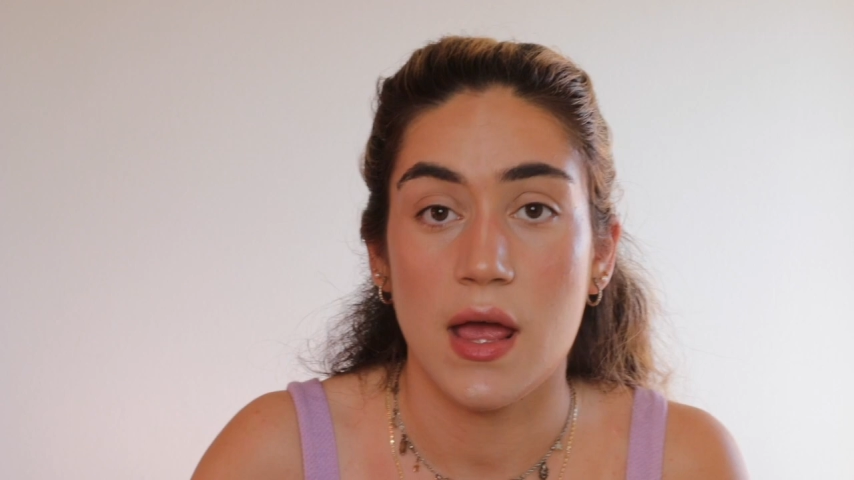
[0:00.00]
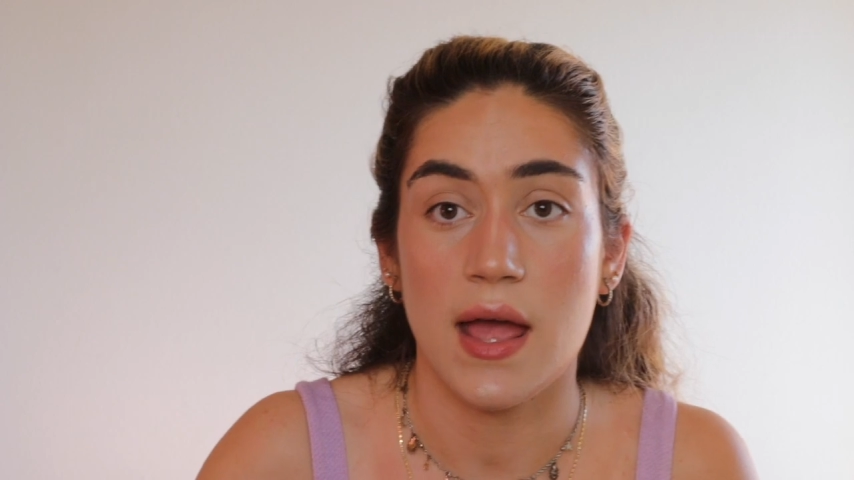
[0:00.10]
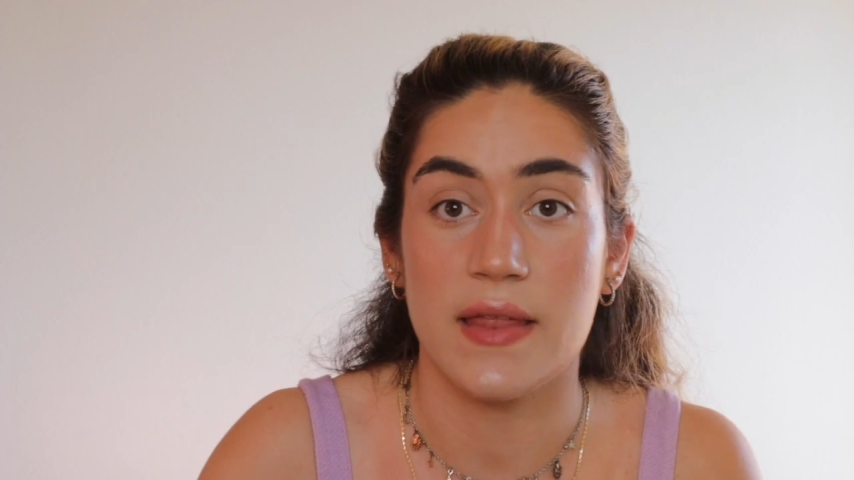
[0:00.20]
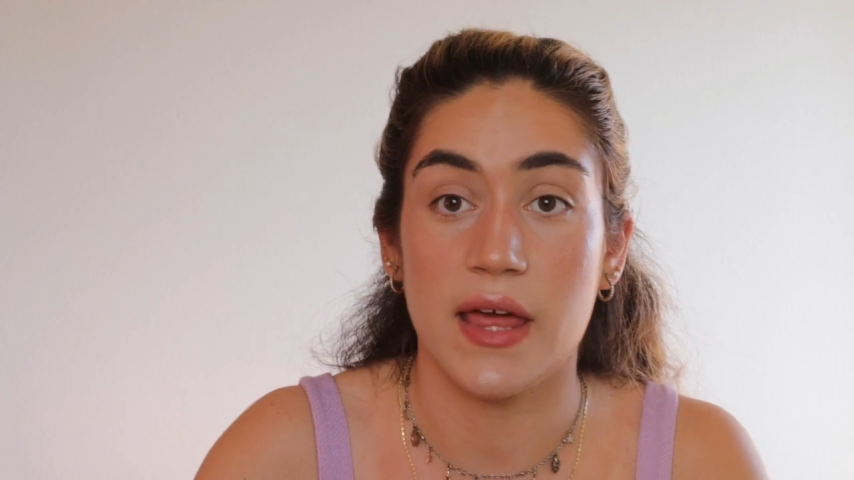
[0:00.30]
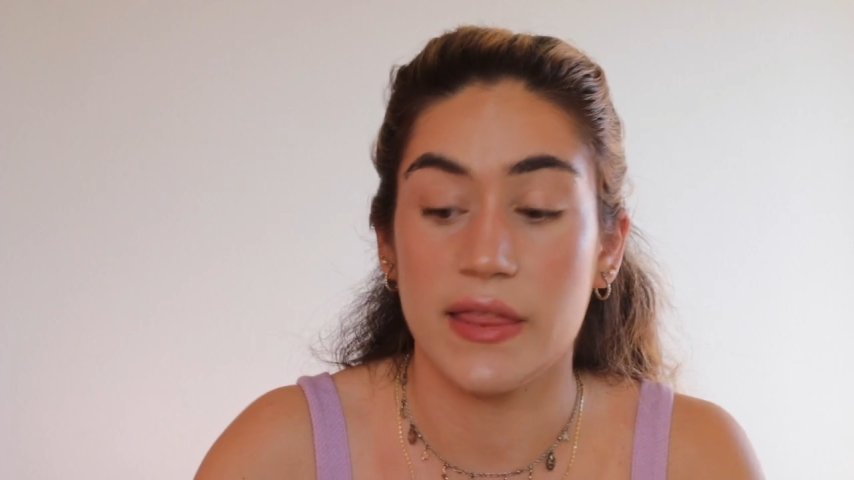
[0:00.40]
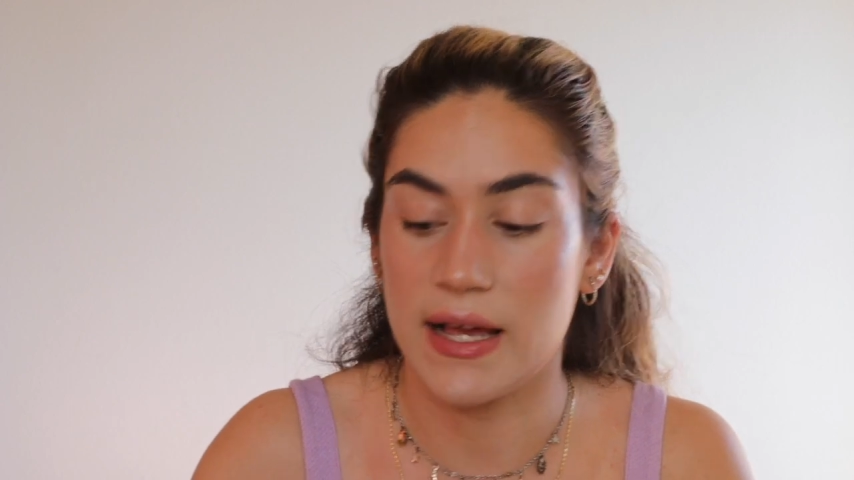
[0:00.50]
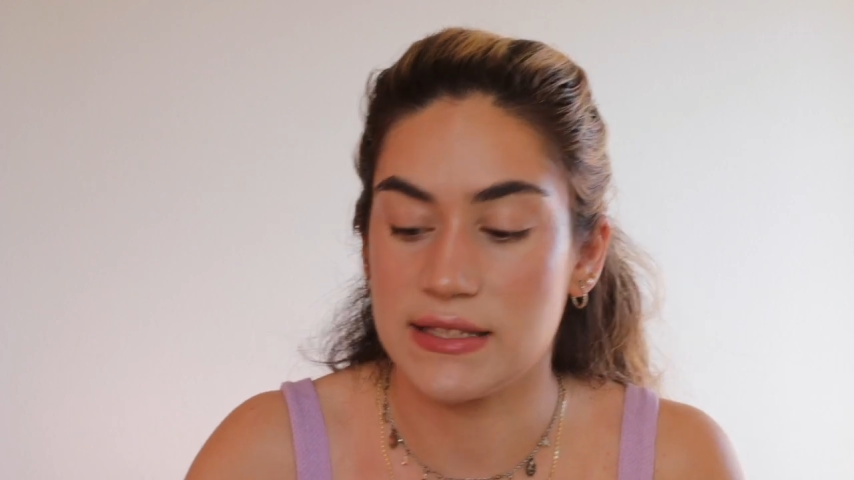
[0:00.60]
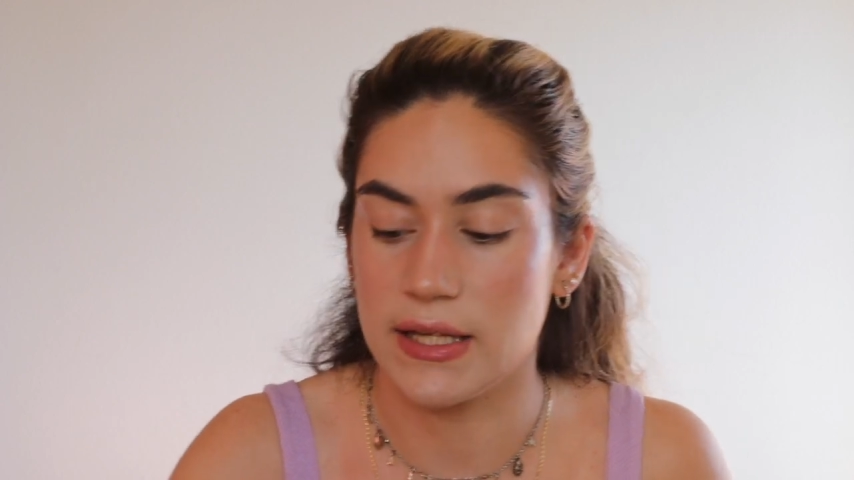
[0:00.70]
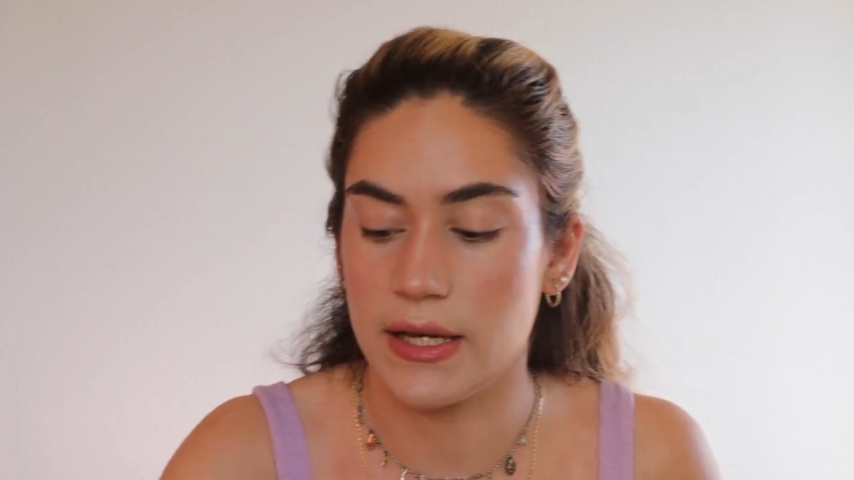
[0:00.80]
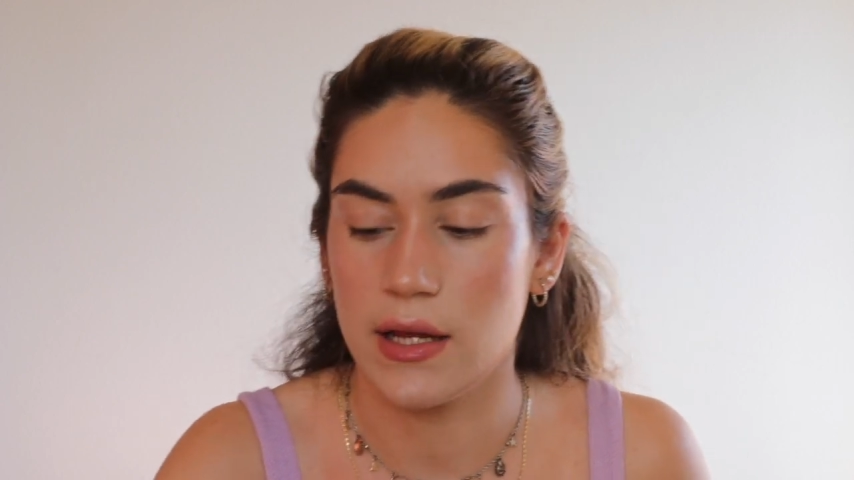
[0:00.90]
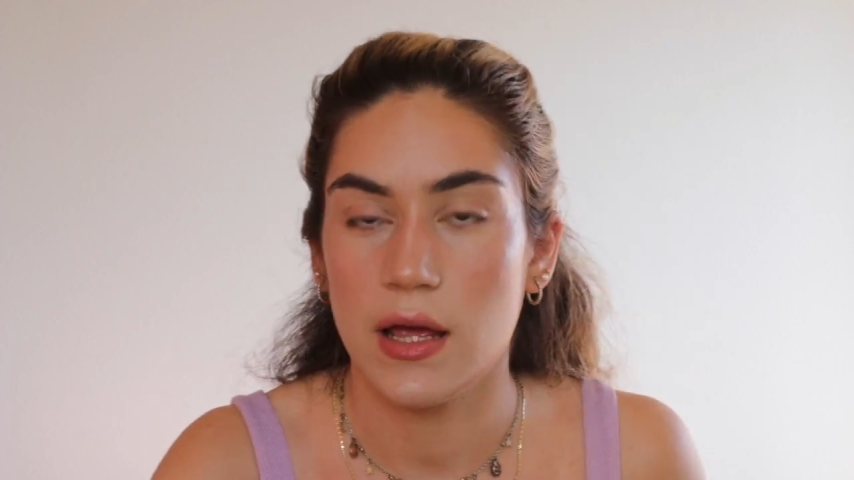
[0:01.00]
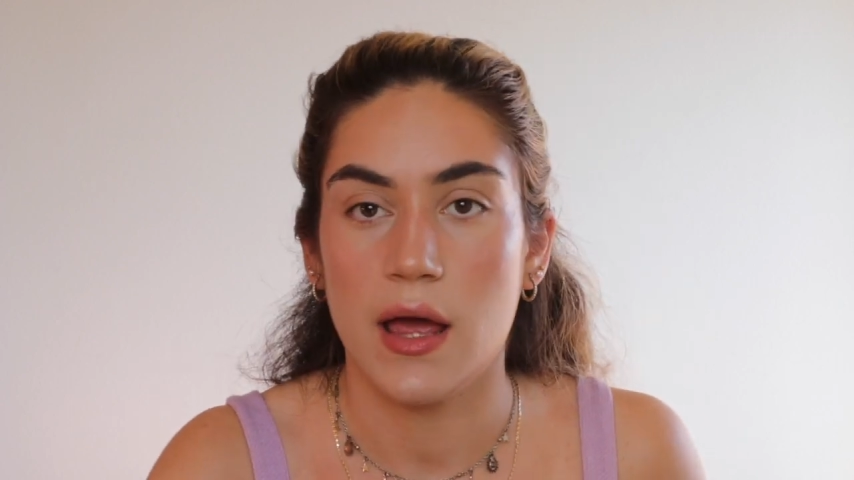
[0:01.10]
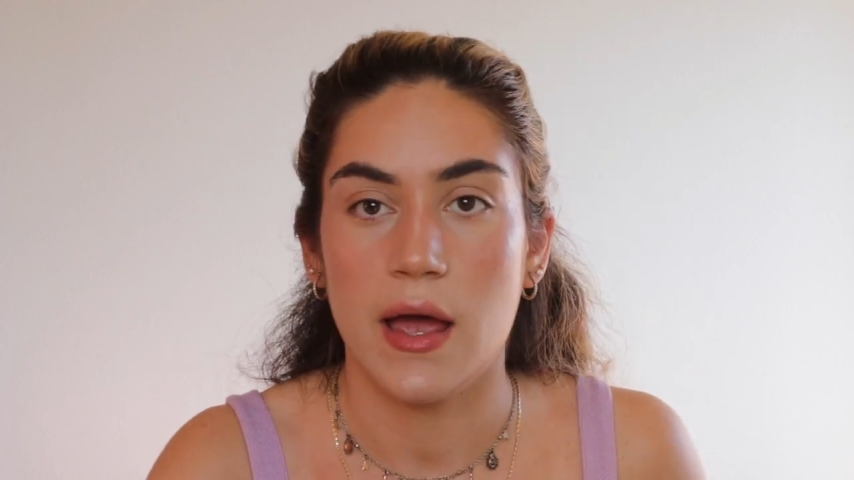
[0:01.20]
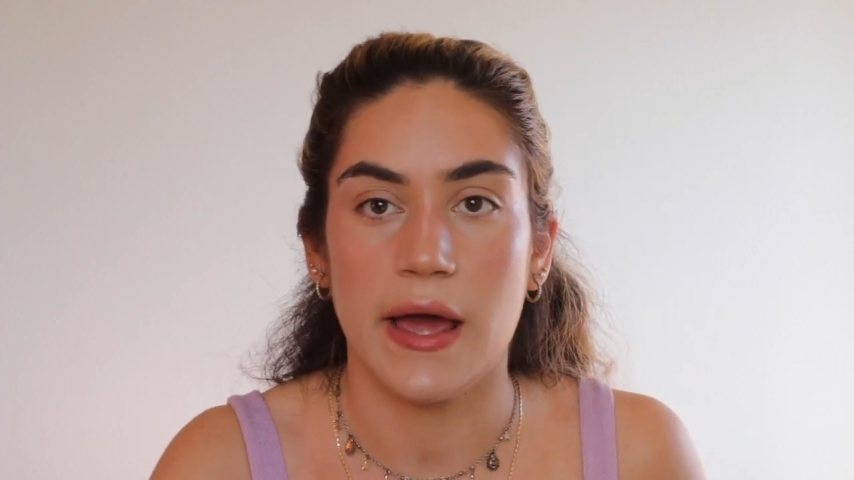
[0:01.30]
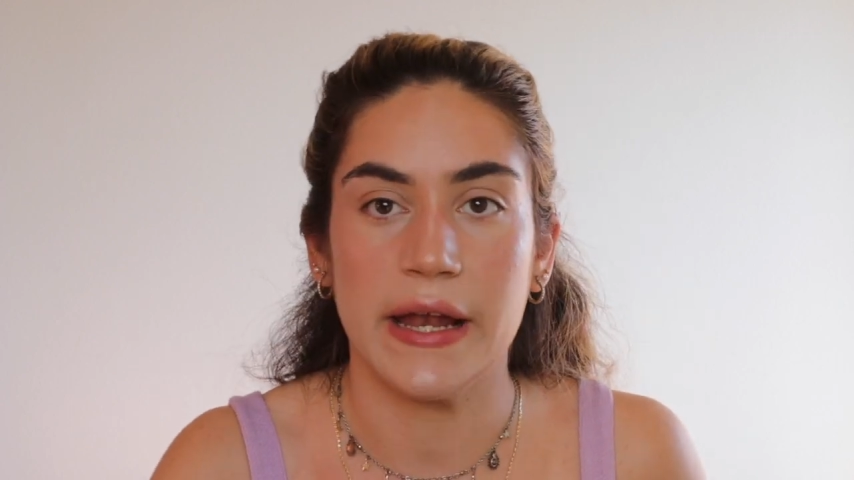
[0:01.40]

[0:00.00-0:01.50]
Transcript: And then that's it. And